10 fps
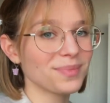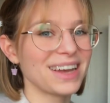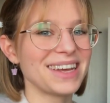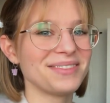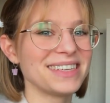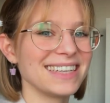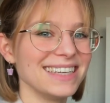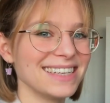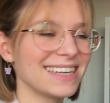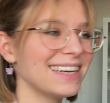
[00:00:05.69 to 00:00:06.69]
my name is
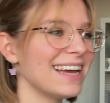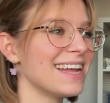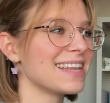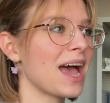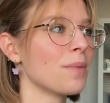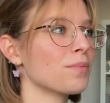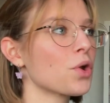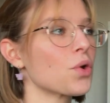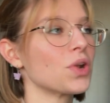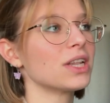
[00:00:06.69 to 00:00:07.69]
Elisa and I'm
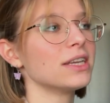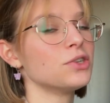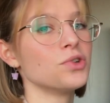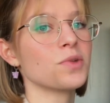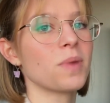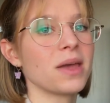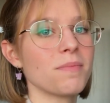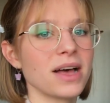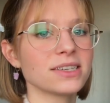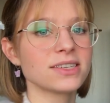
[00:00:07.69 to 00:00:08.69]
currently doing my
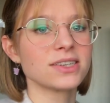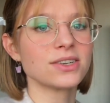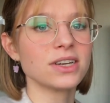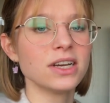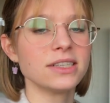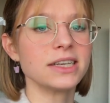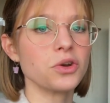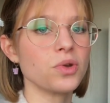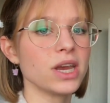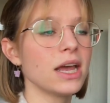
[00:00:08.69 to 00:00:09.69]
master
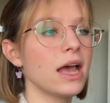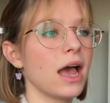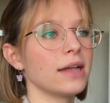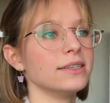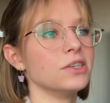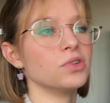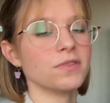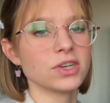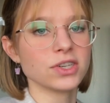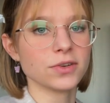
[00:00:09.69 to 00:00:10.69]
degree at the
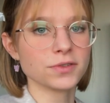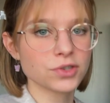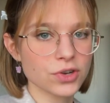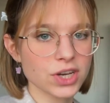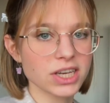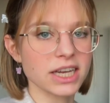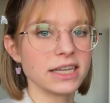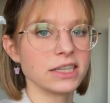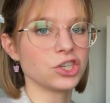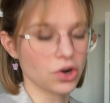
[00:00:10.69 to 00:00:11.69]
University of Zurich
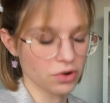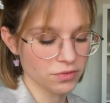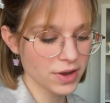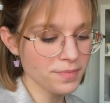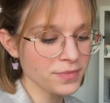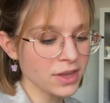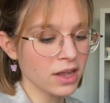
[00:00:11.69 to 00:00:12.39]
in geography.